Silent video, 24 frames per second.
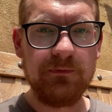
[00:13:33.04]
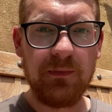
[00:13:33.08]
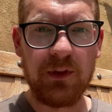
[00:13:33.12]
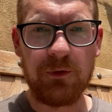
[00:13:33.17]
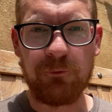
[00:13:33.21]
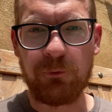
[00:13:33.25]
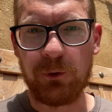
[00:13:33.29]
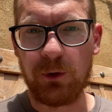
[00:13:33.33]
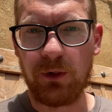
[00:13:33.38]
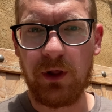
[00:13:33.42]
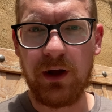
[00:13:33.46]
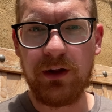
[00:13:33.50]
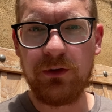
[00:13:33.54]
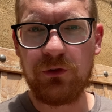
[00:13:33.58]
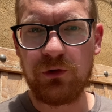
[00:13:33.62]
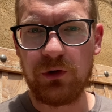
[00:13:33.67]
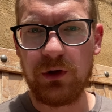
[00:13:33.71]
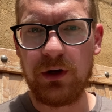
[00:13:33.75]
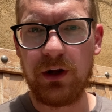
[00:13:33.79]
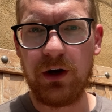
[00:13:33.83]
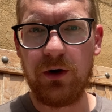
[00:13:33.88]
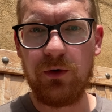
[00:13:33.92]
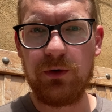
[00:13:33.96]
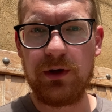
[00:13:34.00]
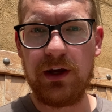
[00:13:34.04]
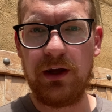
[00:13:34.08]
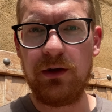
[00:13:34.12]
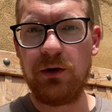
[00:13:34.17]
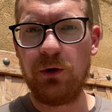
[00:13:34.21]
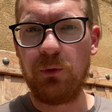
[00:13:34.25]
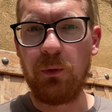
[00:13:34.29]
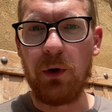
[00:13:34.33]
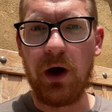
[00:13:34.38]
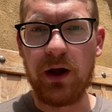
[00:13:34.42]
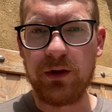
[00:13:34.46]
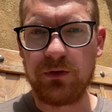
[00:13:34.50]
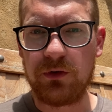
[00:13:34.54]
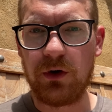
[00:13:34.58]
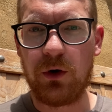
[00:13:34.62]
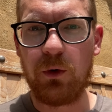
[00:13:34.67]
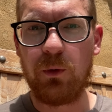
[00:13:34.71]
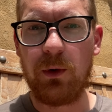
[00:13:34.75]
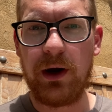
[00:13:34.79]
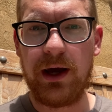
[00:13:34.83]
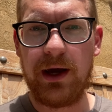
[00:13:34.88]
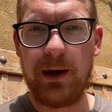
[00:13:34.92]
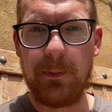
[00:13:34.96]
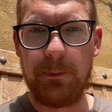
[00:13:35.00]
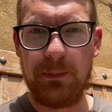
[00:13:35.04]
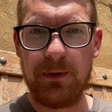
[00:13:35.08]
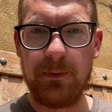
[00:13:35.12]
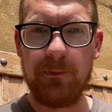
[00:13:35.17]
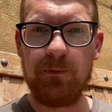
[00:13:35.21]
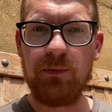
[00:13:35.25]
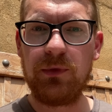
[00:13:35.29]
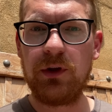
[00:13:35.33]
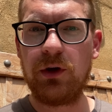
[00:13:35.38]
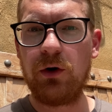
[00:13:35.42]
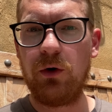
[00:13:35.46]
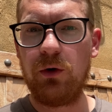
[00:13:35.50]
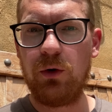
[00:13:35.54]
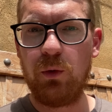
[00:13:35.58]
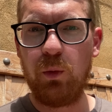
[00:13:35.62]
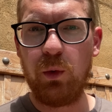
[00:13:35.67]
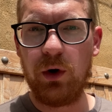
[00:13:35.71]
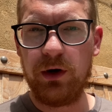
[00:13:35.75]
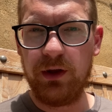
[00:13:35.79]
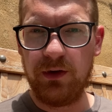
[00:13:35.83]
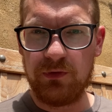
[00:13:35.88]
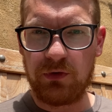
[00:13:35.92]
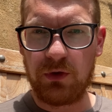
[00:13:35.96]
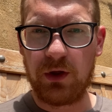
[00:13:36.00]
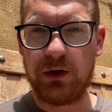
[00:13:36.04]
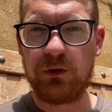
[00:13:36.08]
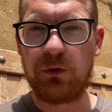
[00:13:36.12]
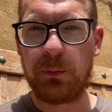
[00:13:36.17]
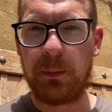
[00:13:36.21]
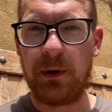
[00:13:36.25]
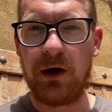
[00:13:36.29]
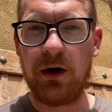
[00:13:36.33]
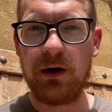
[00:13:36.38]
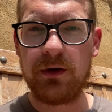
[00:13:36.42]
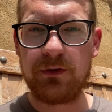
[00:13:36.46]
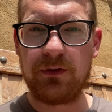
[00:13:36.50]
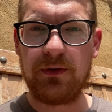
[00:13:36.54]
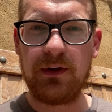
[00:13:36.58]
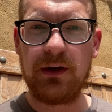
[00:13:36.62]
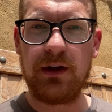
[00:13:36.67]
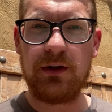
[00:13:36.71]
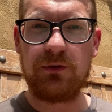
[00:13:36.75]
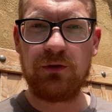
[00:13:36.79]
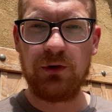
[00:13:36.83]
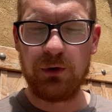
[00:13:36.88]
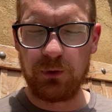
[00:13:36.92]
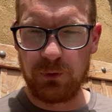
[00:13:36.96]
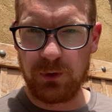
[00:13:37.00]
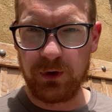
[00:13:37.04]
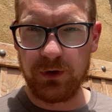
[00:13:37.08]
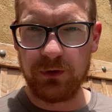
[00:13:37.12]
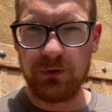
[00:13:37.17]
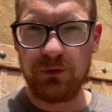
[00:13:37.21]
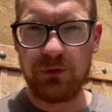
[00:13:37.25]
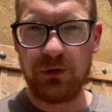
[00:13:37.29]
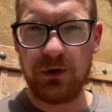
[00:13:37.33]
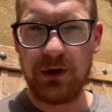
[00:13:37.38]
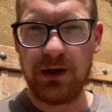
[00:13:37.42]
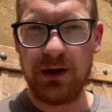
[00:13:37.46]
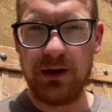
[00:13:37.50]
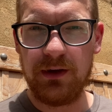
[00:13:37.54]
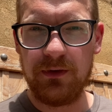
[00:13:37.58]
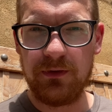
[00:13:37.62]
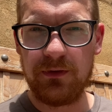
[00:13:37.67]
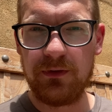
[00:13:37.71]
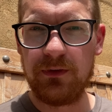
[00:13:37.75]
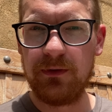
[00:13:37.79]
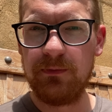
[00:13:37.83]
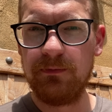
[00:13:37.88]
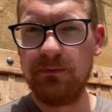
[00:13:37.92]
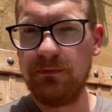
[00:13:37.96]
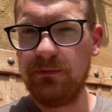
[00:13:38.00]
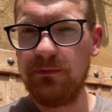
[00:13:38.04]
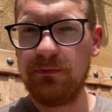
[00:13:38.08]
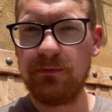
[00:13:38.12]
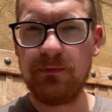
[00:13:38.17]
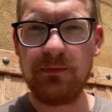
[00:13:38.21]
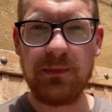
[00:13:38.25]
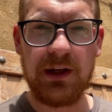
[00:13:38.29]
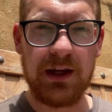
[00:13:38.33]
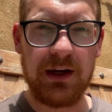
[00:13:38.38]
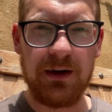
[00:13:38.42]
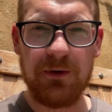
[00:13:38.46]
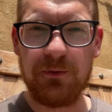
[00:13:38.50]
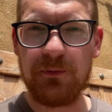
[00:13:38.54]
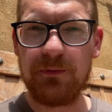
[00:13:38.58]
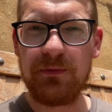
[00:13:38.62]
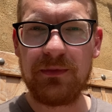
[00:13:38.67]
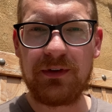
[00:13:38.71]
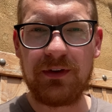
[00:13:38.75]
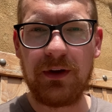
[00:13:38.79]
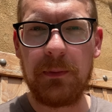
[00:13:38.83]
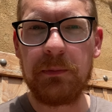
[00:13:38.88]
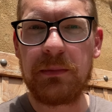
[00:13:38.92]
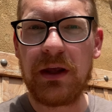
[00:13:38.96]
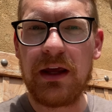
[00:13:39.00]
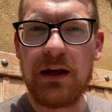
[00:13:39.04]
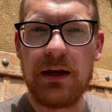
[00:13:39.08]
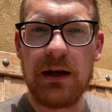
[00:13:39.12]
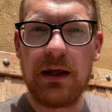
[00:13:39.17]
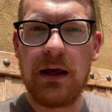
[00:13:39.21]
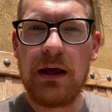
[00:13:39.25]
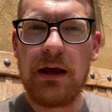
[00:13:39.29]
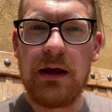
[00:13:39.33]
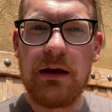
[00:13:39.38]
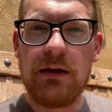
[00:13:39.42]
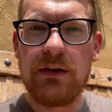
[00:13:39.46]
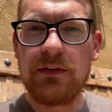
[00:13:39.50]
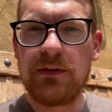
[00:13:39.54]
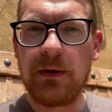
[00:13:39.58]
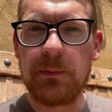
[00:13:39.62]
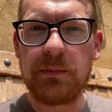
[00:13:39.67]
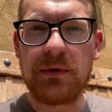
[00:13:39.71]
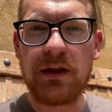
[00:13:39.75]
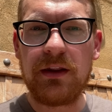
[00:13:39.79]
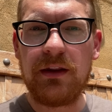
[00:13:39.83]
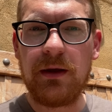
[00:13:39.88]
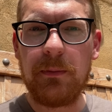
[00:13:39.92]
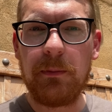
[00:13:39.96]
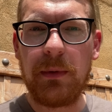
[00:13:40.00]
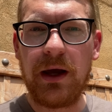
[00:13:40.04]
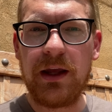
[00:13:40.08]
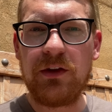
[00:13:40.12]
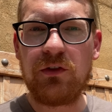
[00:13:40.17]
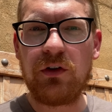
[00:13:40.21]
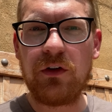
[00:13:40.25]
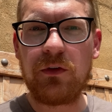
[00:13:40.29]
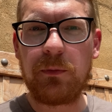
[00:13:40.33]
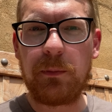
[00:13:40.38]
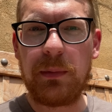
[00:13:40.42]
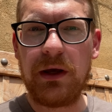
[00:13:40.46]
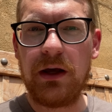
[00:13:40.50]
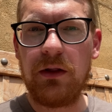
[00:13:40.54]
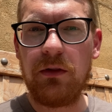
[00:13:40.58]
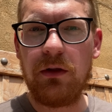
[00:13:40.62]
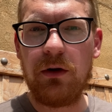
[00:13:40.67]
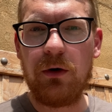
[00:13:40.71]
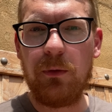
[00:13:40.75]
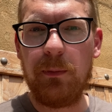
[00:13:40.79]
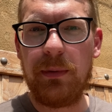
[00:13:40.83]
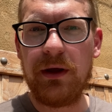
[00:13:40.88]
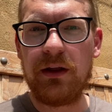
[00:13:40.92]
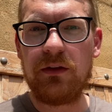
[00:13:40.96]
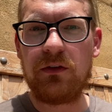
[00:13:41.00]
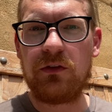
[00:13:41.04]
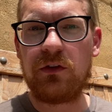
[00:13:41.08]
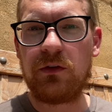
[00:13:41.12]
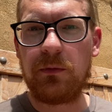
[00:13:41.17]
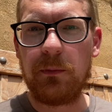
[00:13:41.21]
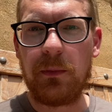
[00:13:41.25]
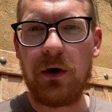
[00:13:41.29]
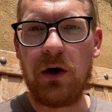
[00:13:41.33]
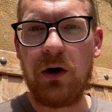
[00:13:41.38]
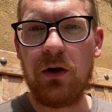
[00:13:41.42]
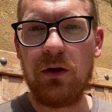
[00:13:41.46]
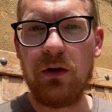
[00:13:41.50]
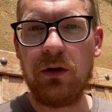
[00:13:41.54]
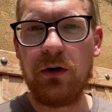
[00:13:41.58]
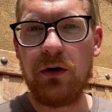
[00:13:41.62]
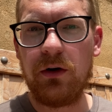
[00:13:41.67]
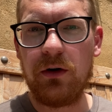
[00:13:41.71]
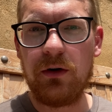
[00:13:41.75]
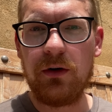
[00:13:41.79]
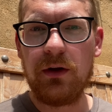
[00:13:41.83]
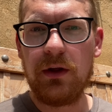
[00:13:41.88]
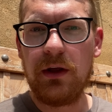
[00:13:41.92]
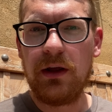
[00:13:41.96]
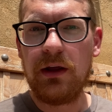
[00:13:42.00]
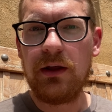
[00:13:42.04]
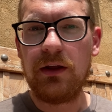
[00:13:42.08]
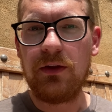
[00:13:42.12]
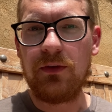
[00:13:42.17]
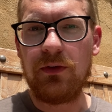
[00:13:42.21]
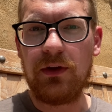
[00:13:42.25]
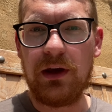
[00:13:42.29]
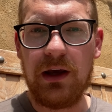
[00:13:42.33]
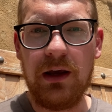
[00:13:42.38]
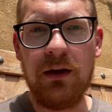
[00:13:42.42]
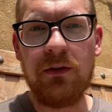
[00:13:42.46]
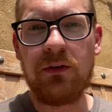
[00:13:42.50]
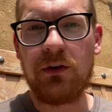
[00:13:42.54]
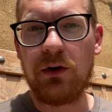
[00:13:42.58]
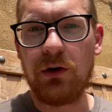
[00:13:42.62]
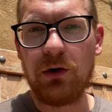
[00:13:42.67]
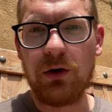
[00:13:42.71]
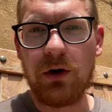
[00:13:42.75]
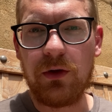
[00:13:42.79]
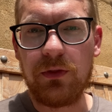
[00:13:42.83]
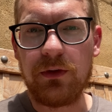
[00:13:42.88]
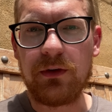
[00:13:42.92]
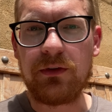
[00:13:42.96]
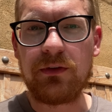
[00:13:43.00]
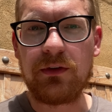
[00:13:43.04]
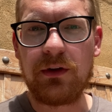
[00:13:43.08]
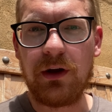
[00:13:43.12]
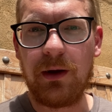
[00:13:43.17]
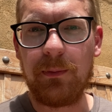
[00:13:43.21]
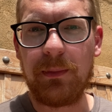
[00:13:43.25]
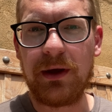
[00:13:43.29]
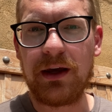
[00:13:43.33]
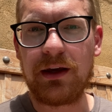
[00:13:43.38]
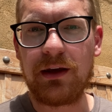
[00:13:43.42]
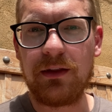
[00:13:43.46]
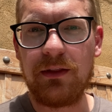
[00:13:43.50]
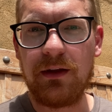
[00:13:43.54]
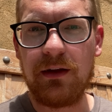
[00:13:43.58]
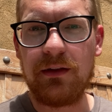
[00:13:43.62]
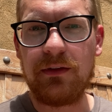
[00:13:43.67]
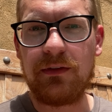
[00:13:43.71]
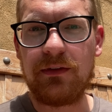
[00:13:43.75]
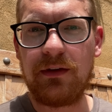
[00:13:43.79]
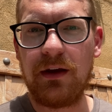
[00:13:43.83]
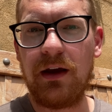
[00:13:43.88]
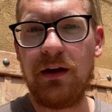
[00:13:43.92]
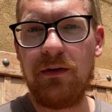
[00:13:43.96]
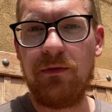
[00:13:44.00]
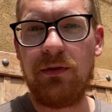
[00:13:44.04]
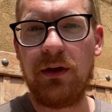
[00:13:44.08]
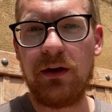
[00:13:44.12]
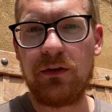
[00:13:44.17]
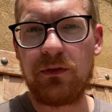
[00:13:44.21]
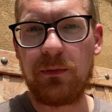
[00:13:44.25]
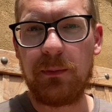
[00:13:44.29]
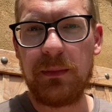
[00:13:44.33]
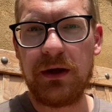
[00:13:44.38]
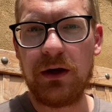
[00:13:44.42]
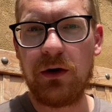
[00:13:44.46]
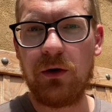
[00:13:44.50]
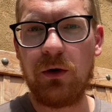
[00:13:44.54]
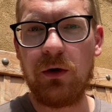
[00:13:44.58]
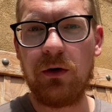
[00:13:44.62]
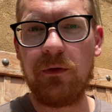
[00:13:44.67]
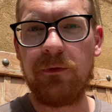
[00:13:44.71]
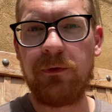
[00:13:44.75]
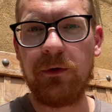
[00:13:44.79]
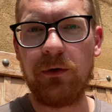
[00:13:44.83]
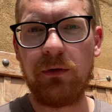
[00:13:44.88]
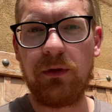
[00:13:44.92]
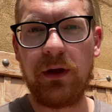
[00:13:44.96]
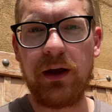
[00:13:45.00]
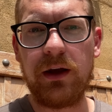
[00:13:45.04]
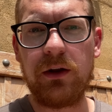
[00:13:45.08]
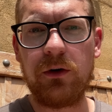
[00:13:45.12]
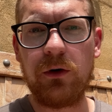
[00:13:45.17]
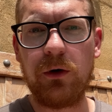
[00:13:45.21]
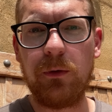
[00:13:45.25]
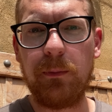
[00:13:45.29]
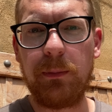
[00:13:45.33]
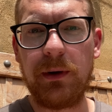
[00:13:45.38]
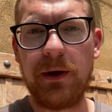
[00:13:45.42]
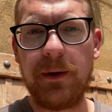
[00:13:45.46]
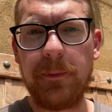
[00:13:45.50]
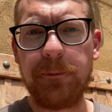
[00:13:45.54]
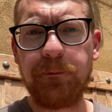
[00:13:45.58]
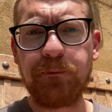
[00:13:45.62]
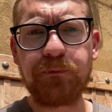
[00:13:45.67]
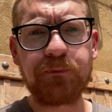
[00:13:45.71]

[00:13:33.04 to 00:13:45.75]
for lunch, you know, get your Ronto Wrap, go to Woody's Lunchbox and get your grilled cheese. You know, something that might just be a little bit smaller, easier on the stomach, and then save this meal for later. But